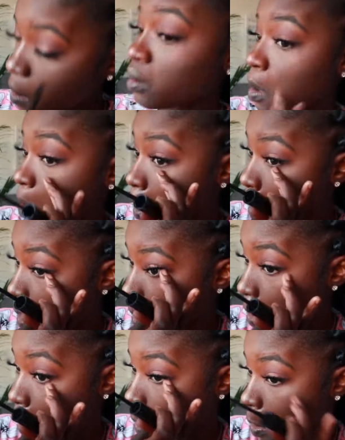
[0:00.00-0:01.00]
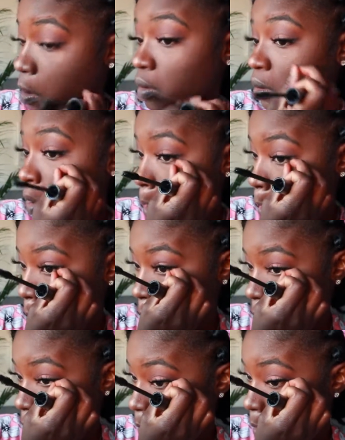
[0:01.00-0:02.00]
I'm going to
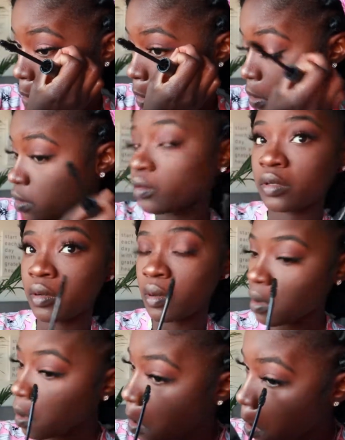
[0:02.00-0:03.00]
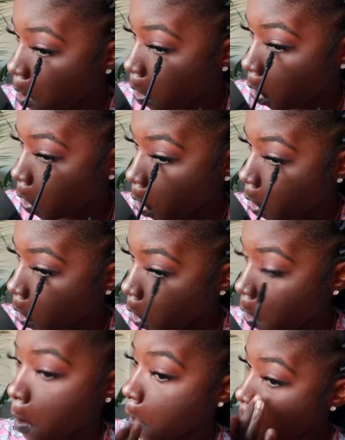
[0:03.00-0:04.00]
take this mascara and just put it
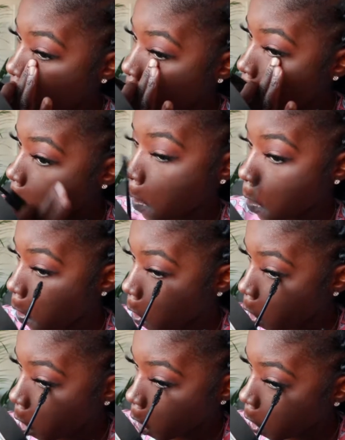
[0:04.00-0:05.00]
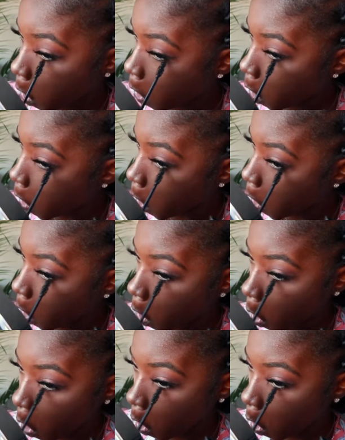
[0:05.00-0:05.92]
underneath the eyes as well.